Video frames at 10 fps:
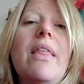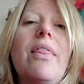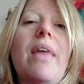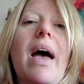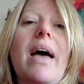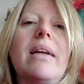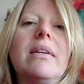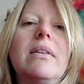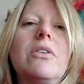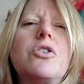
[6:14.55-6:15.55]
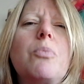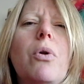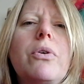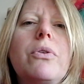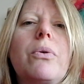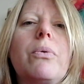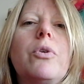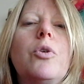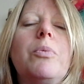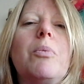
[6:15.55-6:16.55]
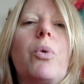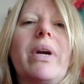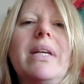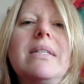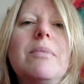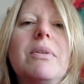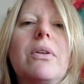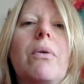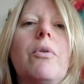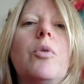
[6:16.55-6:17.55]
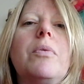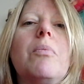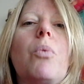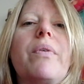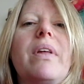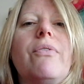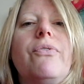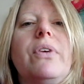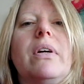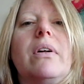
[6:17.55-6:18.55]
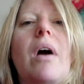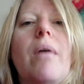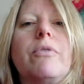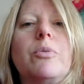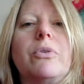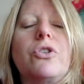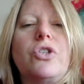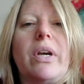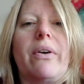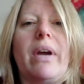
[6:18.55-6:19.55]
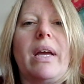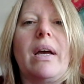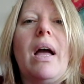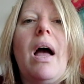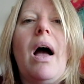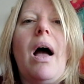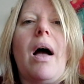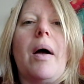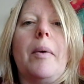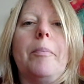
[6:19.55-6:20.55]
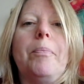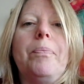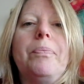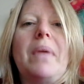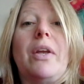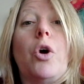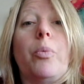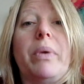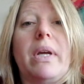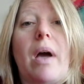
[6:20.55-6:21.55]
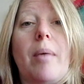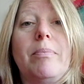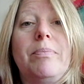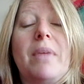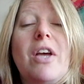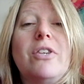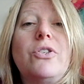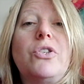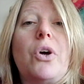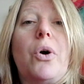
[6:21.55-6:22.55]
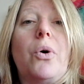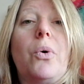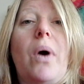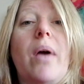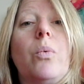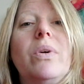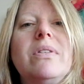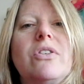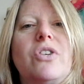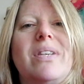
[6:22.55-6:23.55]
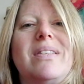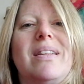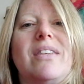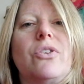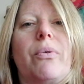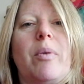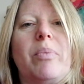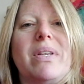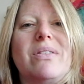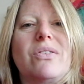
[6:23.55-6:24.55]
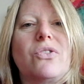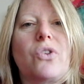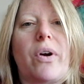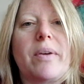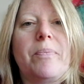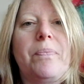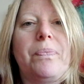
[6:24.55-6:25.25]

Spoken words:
that the smaller the group, the more intimate the group, the more they feel comfortable sharing and opening up. So I will suggest that that's a great place to start.